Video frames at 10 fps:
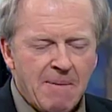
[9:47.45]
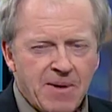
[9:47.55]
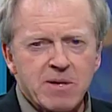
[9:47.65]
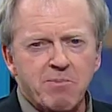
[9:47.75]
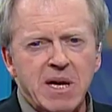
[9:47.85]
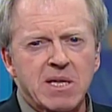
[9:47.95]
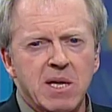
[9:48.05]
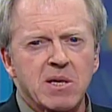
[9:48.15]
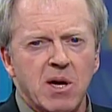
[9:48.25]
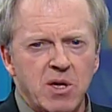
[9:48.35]
This budget
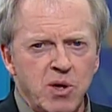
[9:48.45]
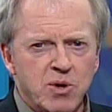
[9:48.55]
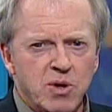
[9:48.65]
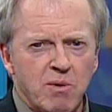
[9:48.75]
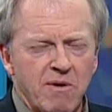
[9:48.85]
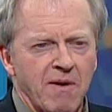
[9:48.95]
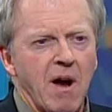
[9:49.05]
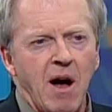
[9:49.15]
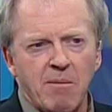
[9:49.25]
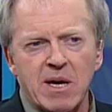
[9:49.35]
is unusual for
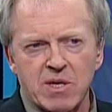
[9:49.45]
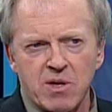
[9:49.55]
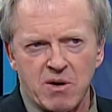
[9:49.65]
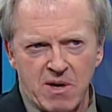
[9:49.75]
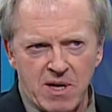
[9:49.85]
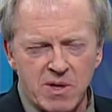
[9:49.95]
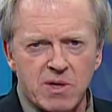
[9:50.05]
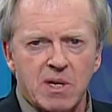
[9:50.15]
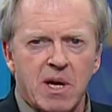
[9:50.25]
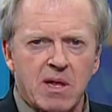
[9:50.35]
how much there
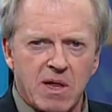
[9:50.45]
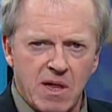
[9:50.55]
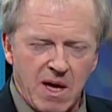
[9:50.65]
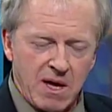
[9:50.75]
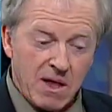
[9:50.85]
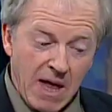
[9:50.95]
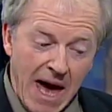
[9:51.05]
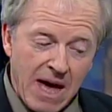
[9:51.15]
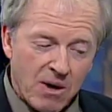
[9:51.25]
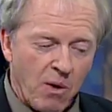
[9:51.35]
is in
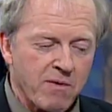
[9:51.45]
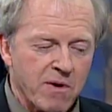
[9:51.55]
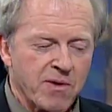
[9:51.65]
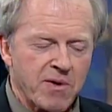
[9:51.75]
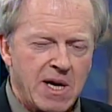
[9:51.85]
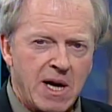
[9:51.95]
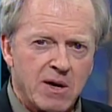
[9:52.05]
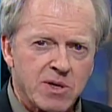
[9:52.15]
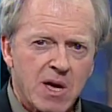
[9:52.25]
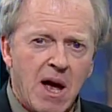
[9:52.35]
that over 3
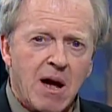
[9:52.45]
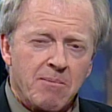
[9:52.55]
years, mm-hmm.